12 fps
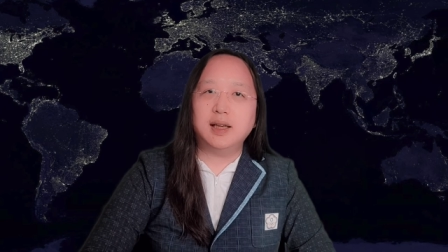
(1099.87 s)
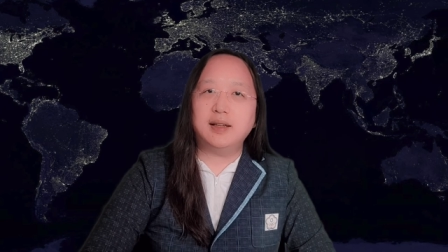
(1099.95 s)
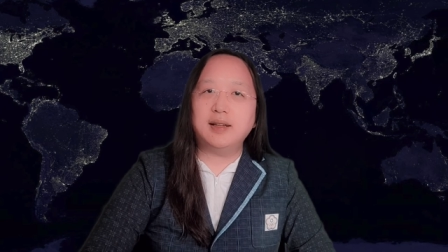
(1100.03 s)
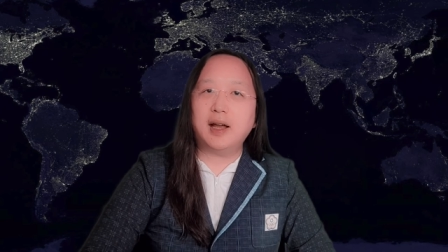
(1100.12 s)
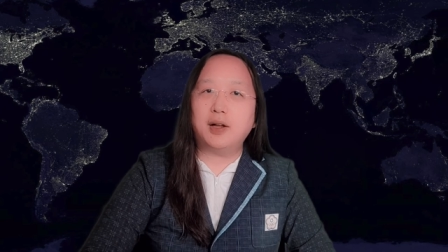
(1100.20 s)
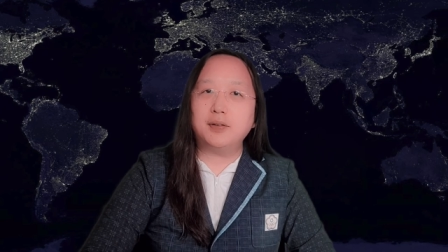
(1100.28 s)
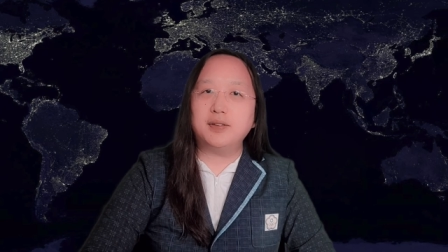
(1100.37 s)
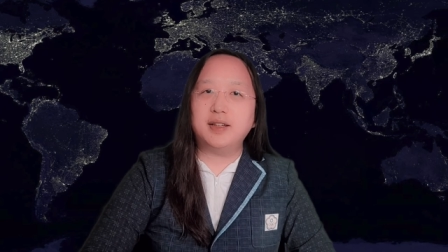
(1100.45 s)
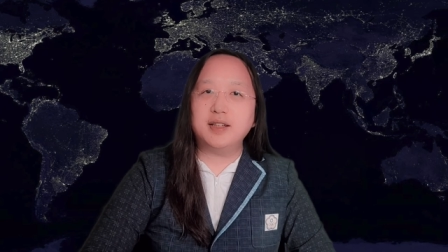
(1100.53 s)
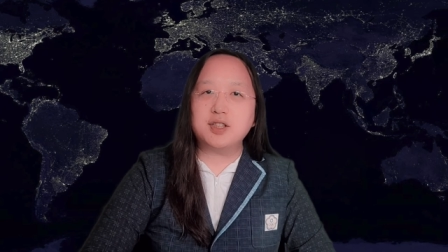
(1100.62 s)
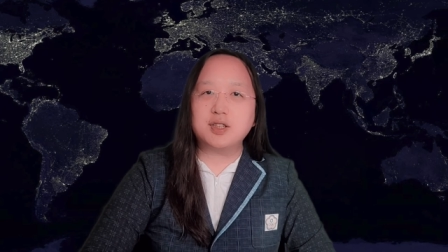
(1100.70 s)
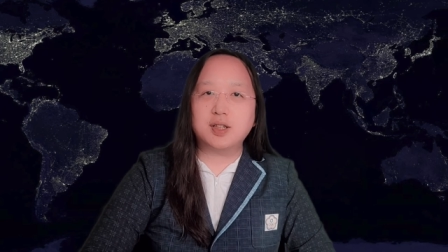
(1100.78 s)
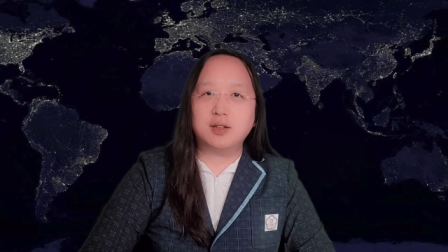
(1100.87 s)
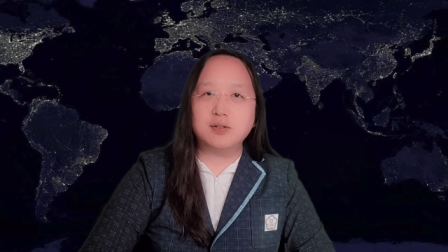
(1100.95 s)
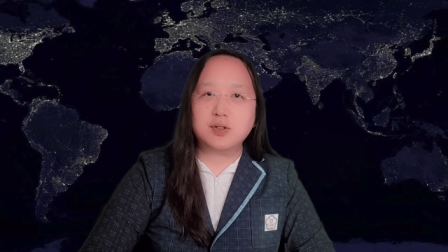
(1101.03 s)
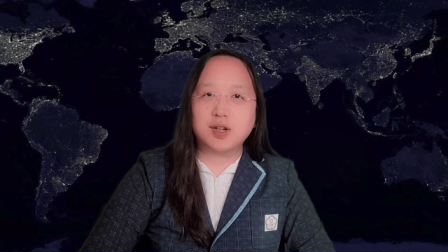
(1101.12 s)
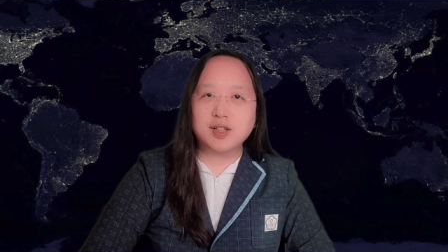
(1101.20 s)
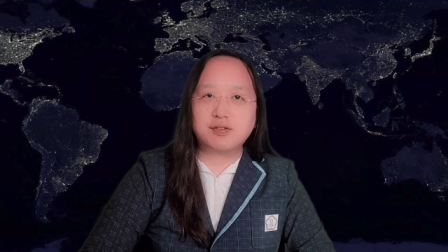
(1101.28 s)
And now, digital
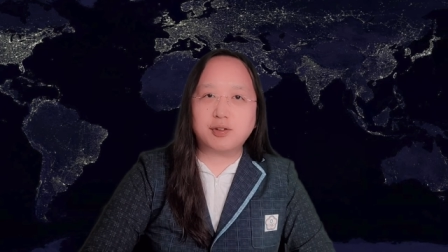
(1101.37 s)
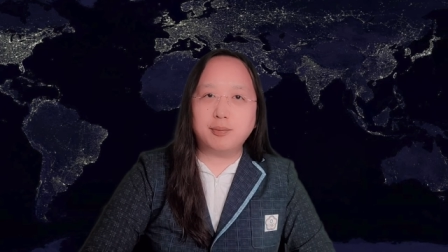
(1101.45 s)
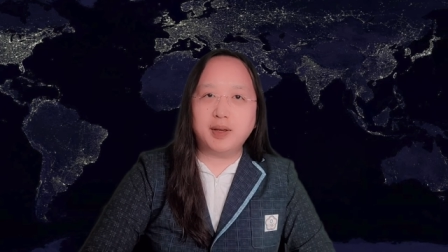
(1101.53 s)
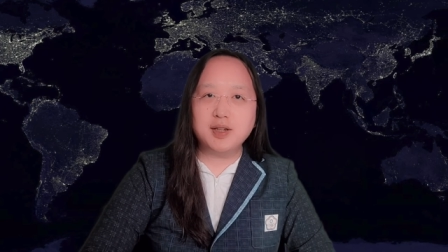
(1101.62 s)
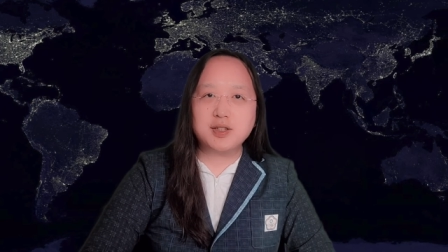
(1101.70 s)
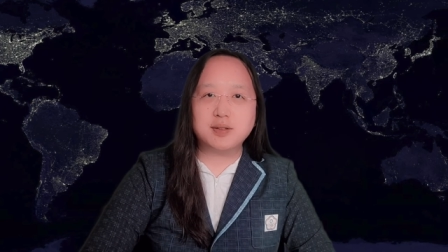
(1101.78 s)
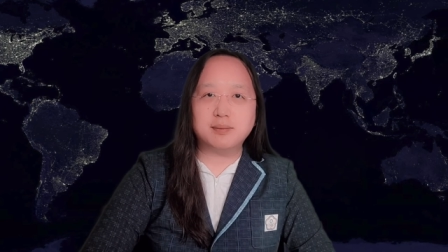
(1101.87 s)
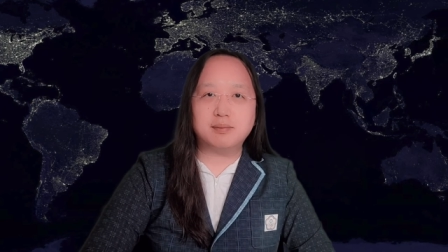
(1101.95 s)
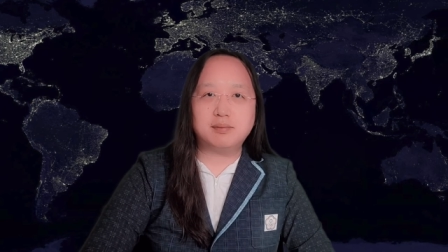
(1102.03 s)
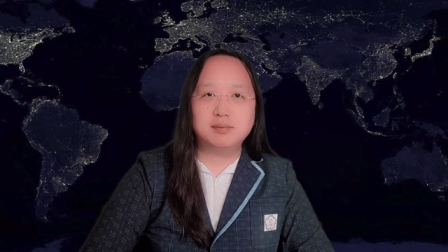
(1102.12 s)
transformation.